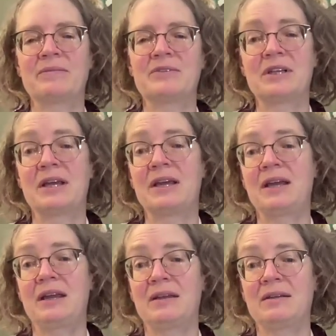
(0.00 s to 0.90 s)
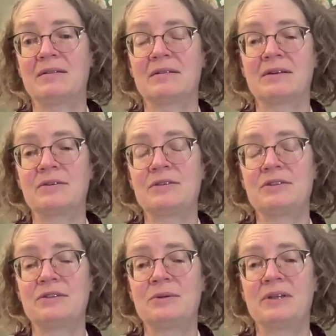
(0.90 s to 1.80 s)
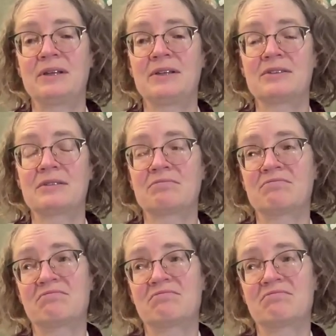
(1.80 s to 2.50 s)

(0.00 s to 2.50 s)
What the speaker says: Say, hey, I notice you're doing this.